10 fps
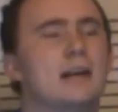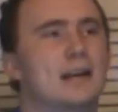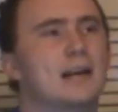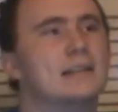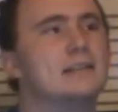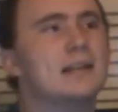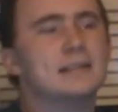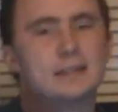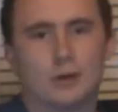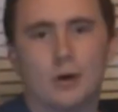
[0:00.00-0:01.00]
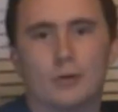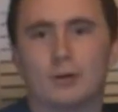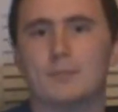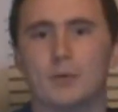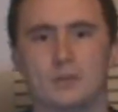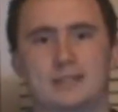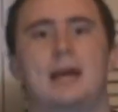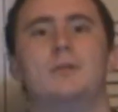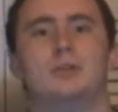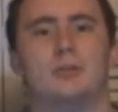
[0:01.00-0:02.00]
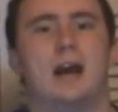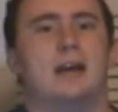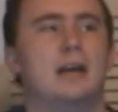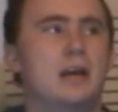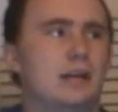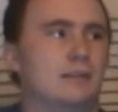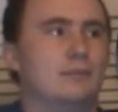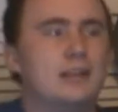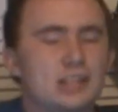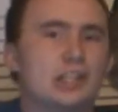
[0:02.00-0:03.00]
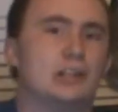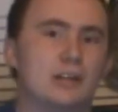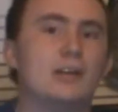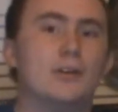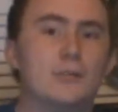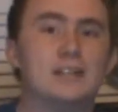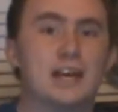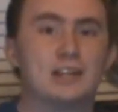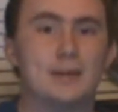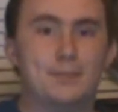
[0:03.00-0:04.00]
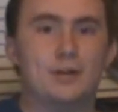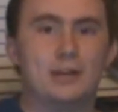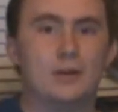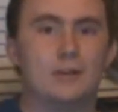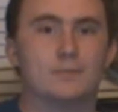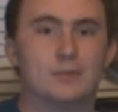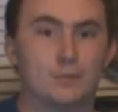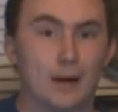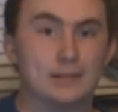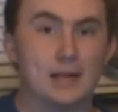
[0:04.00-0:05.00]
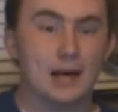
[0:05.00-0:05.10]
It has less score and more soundtrack, which, you know, was actually pretty good. It was well